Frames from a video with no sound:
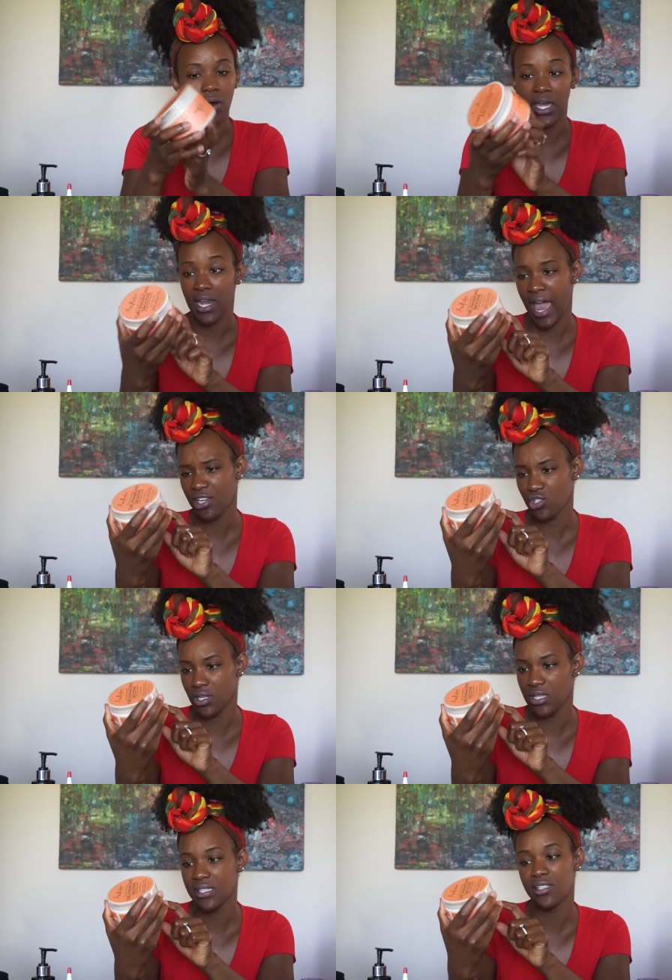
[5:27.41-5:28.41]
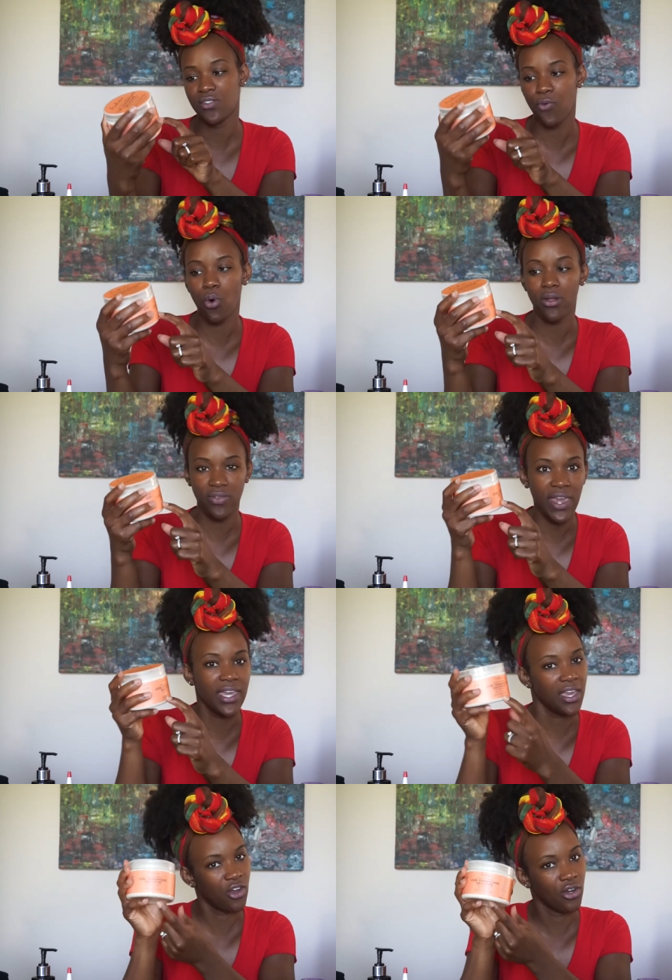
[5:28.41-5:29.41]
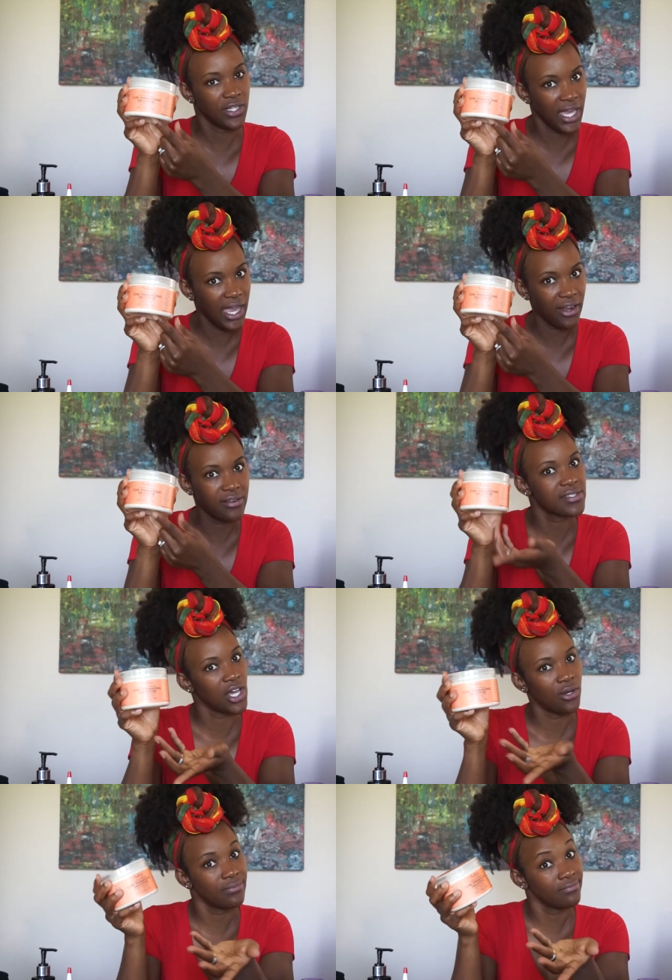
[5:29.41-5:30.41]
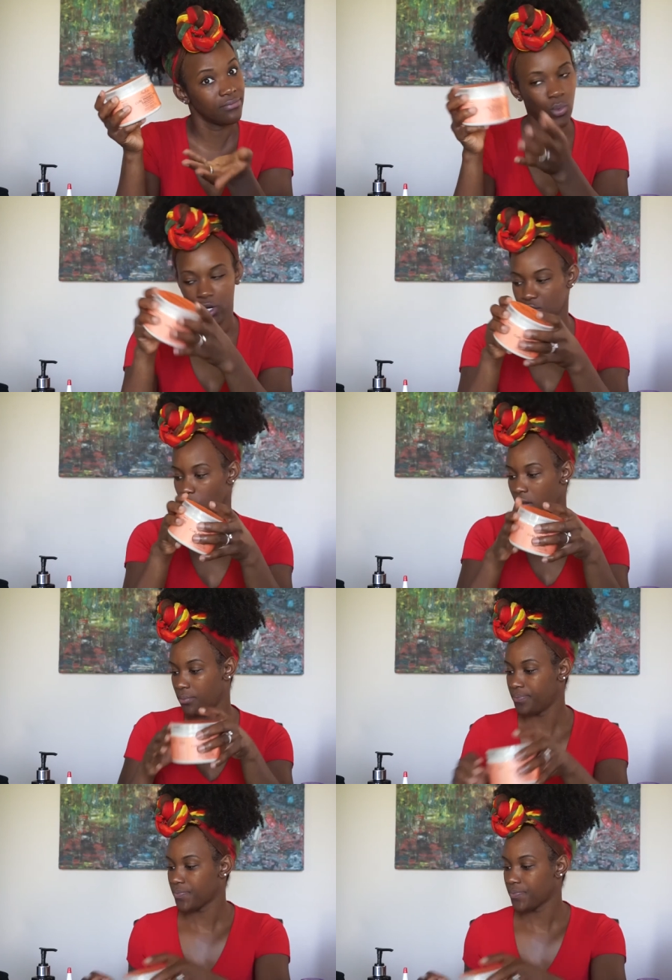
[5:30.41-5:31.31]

And actually, this is for thick and curly hair, so works well.